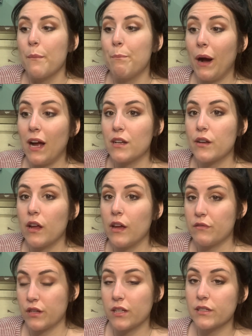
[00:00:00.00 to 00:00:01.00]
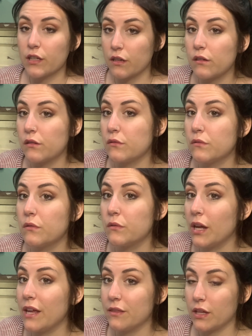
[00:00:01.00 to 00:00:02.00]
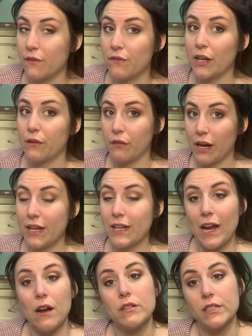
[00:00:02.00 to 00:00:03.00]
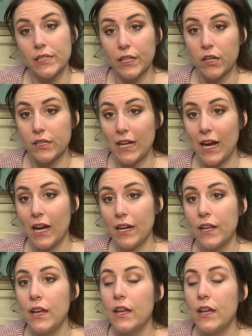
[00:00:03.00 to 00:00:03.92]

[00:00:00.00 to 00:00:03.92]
but if she doesn't go and leave like right now to see her dad,